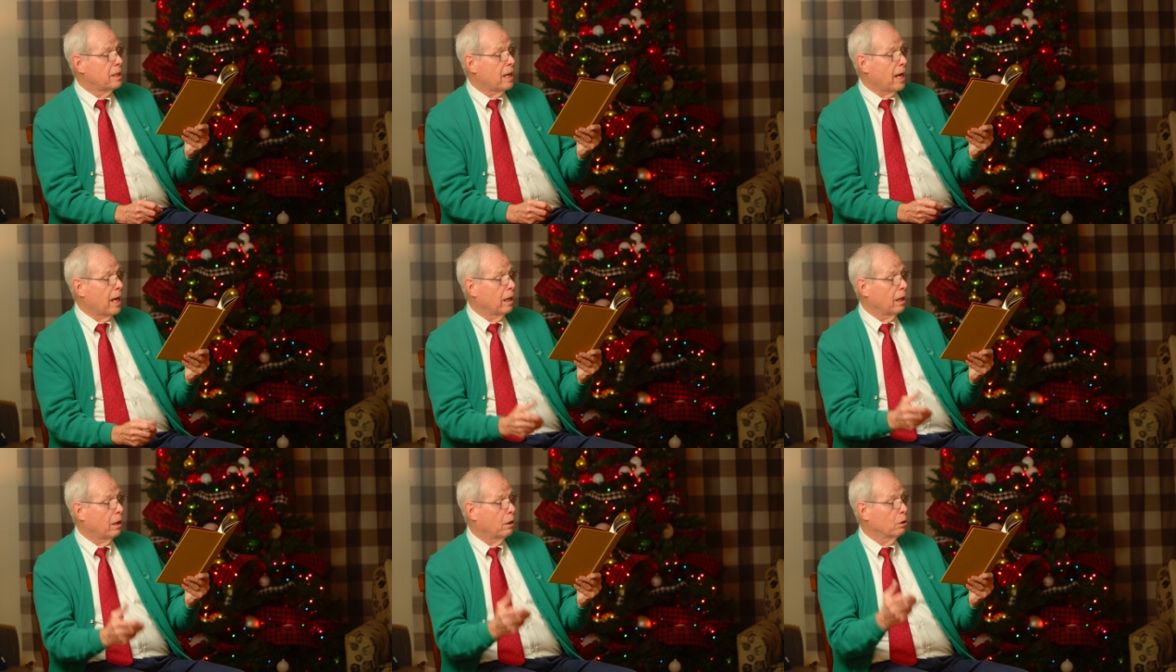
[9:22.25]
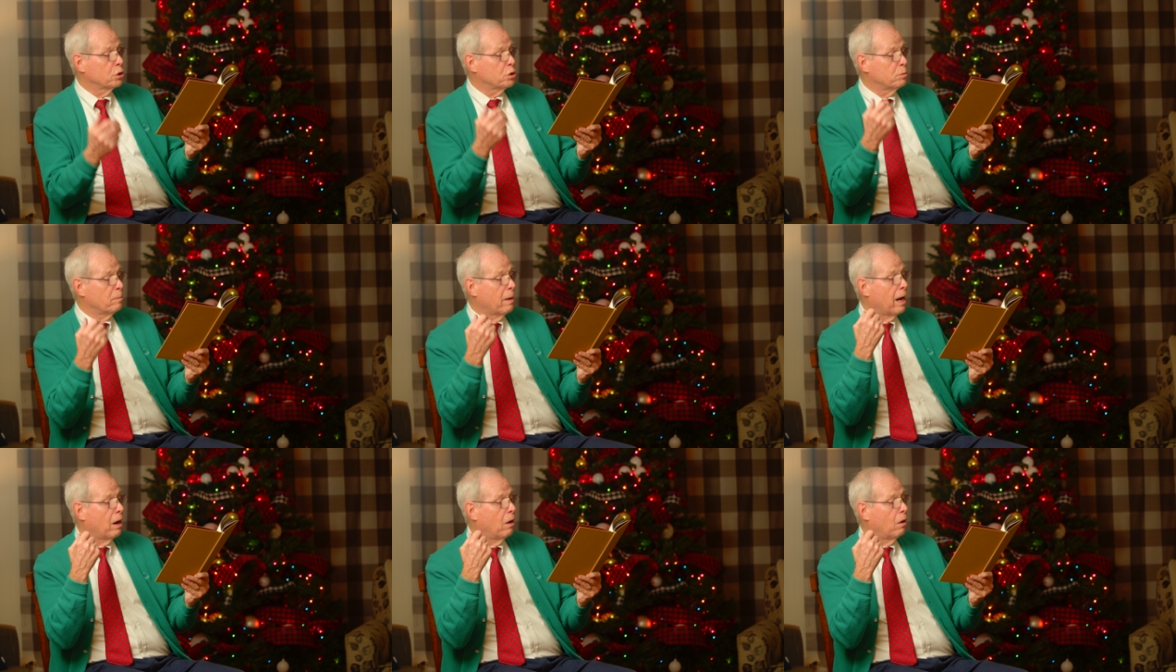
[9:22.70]
I
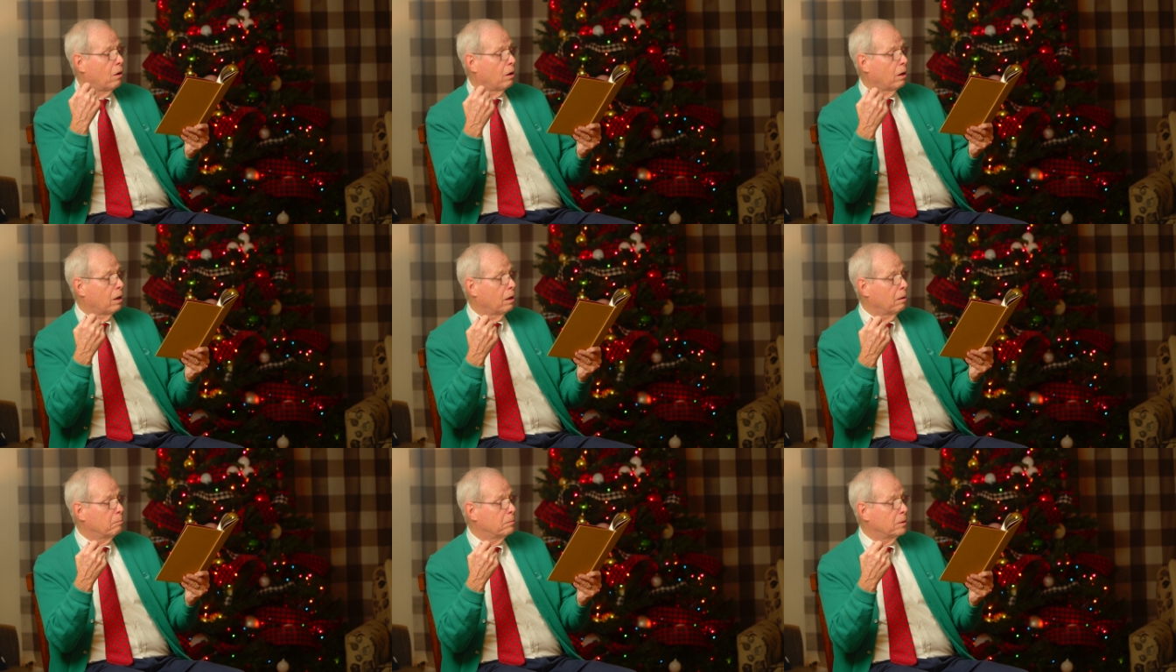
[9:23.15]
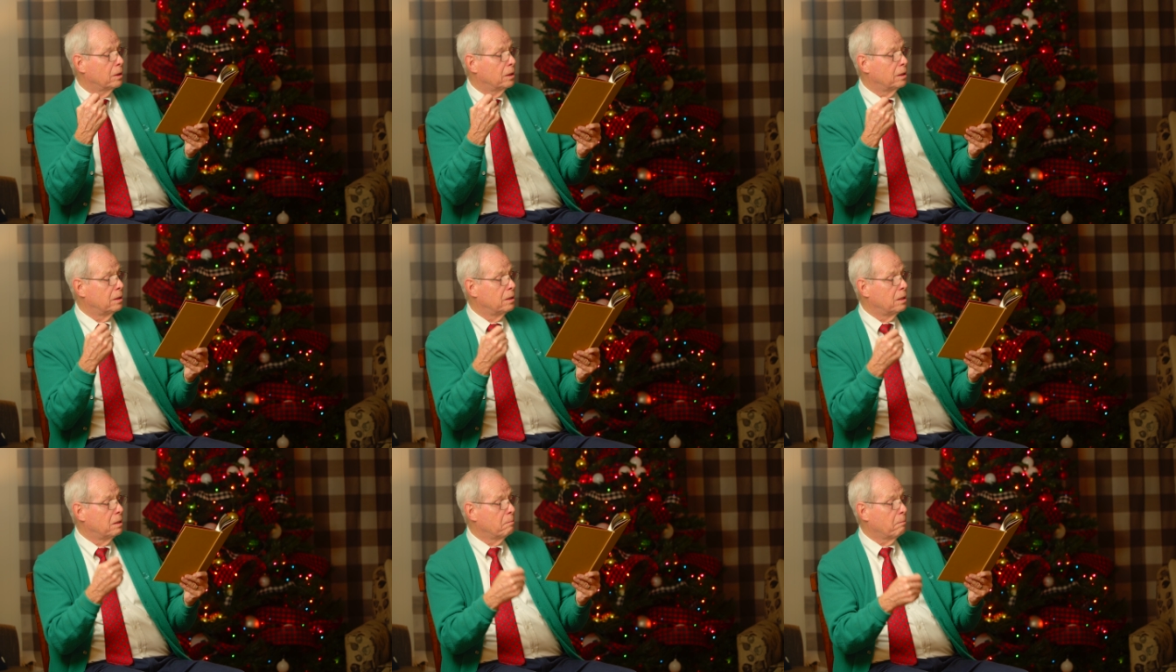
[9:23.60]
lost my
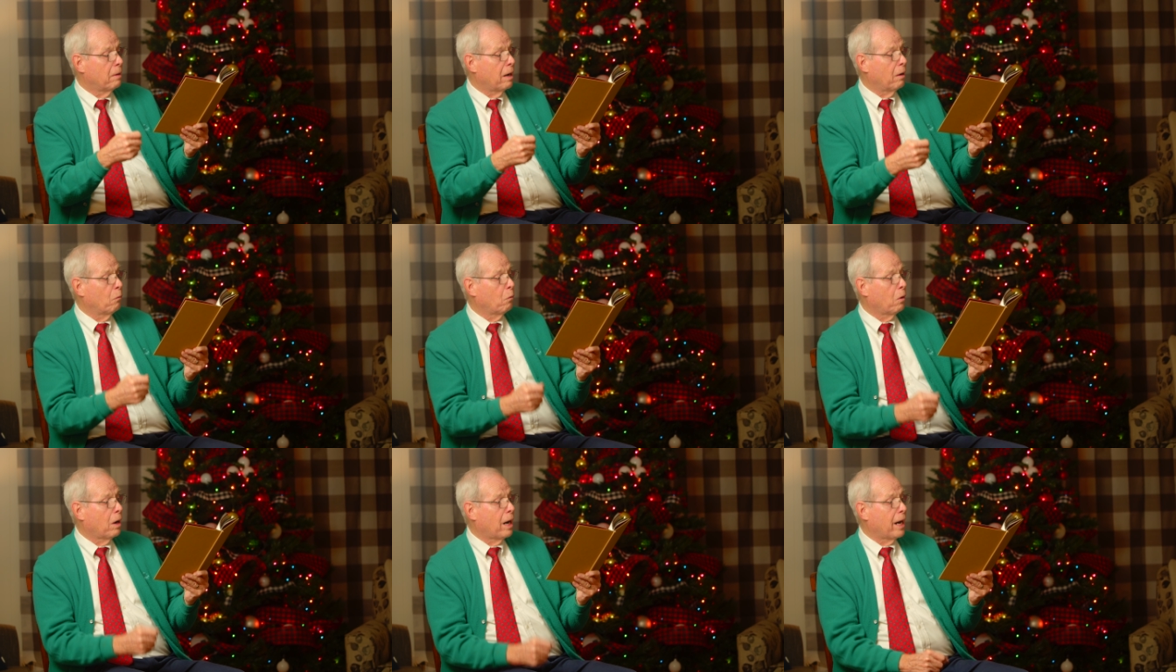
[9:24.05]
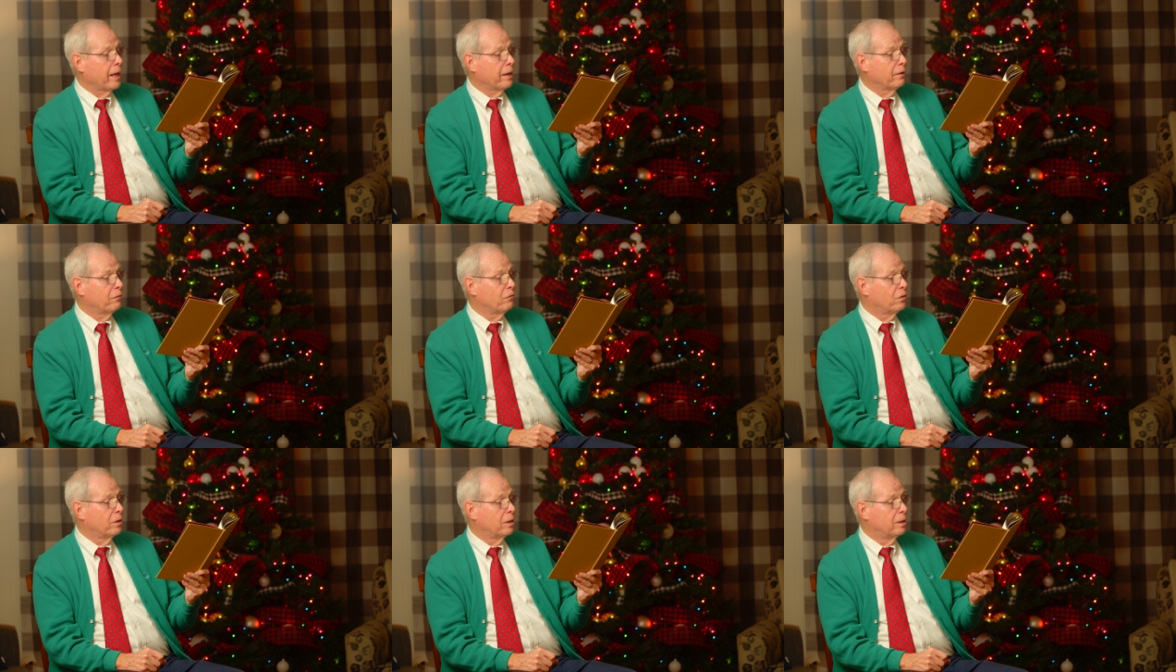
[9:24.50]
arm, my
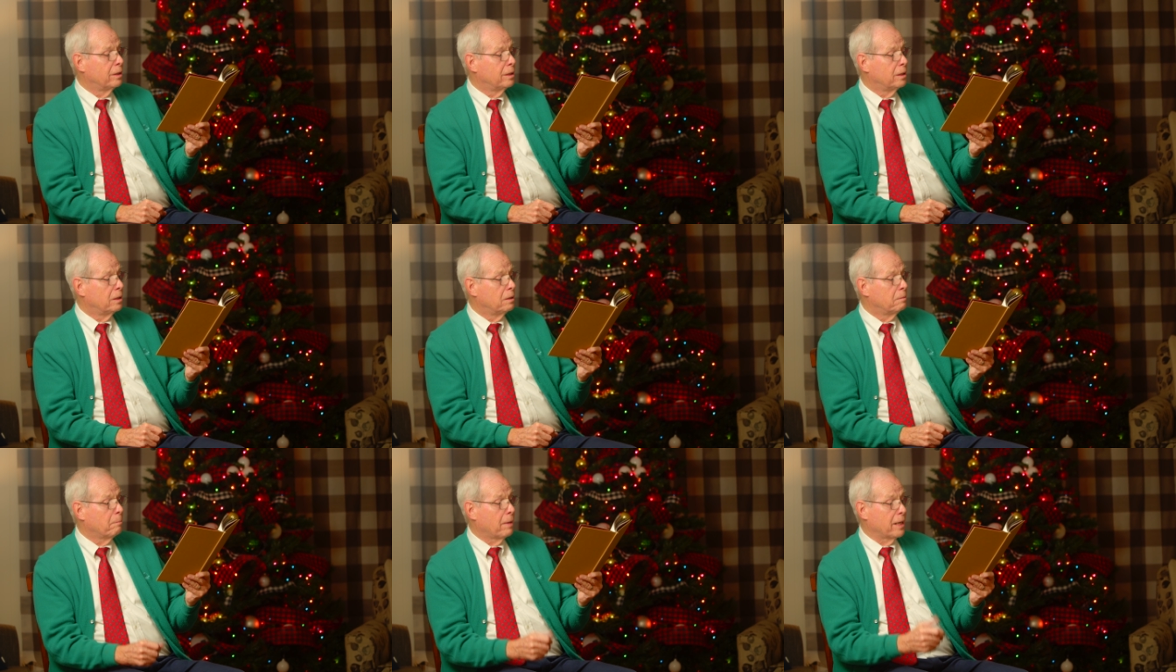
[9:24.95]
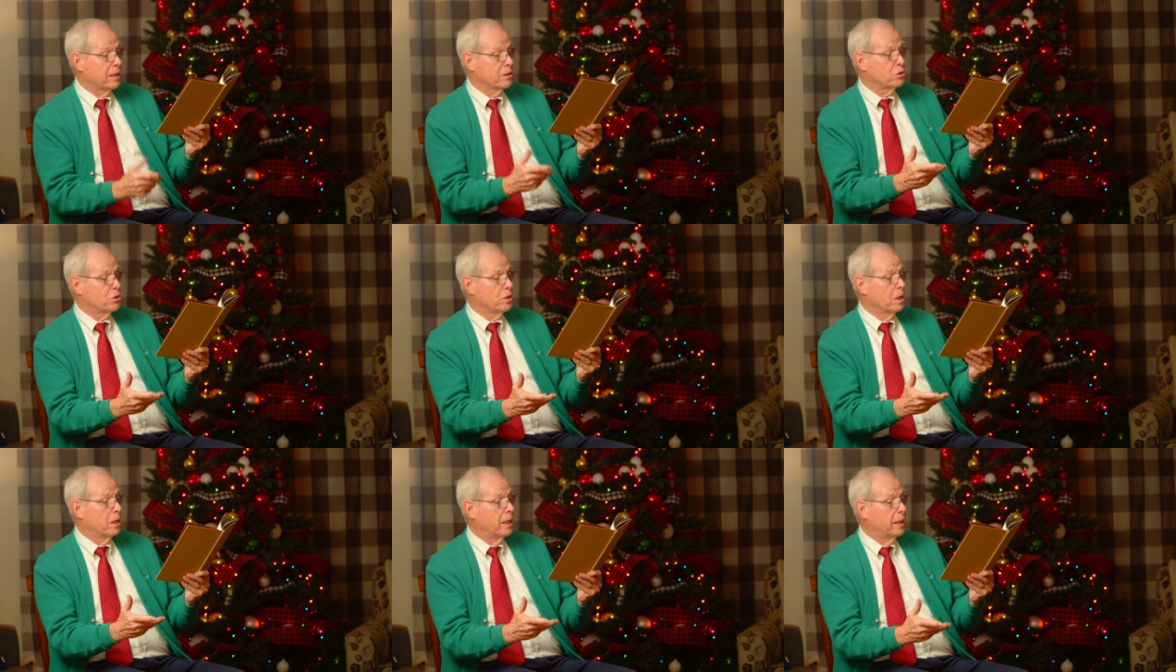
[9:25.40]
wife, my
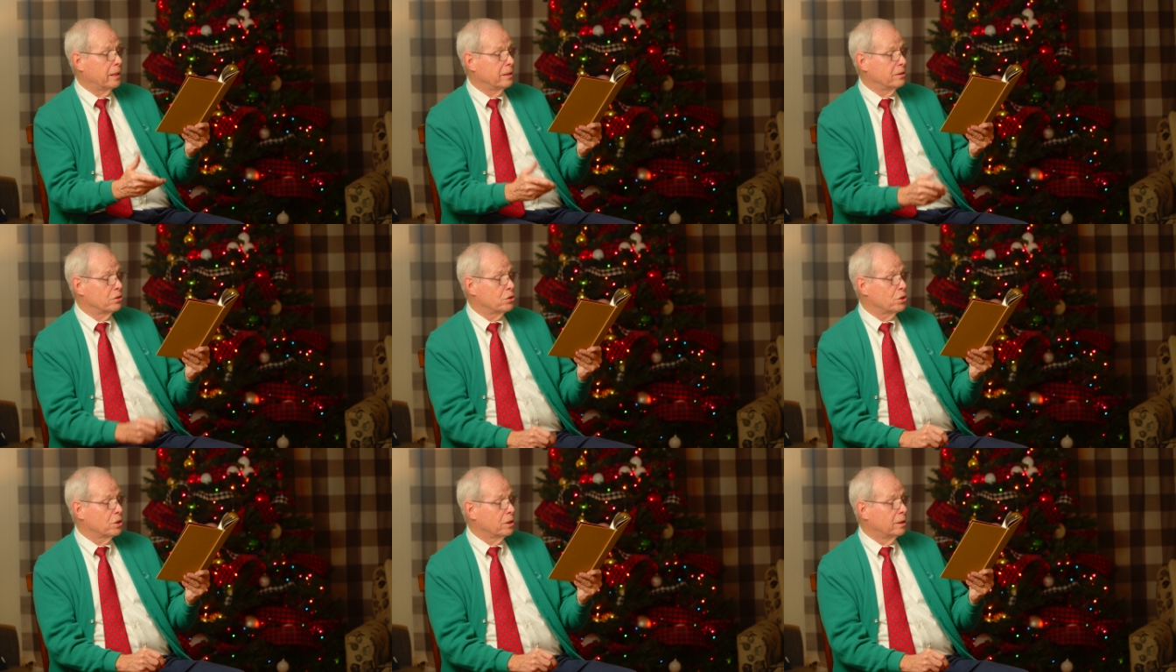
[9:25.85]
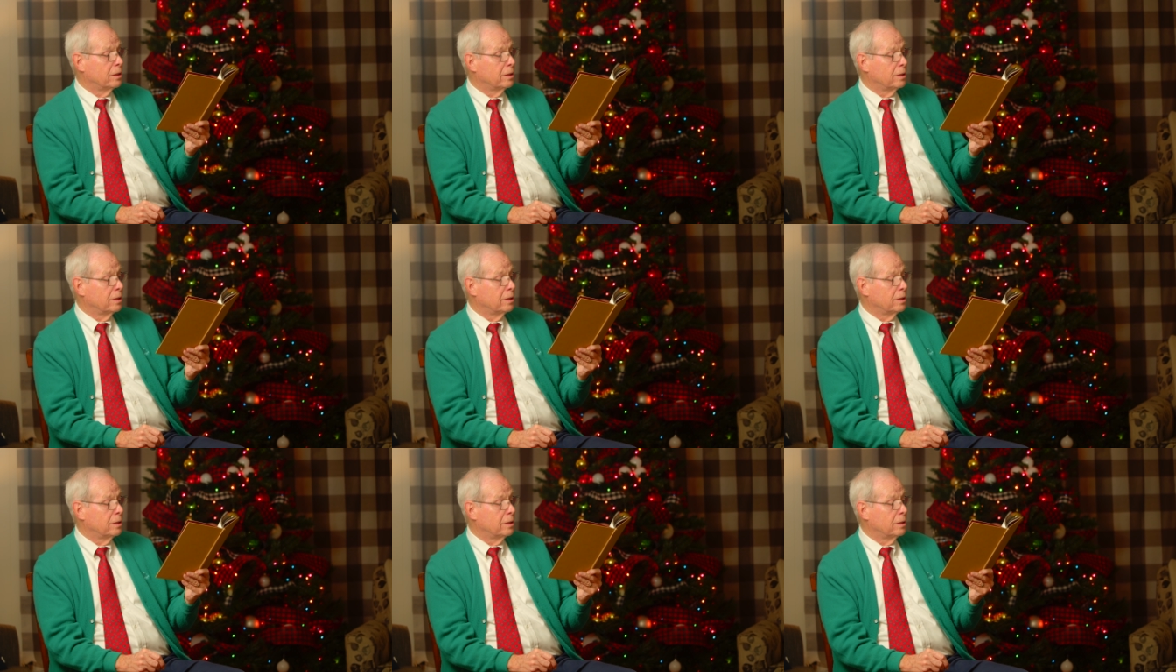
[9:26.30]
sons.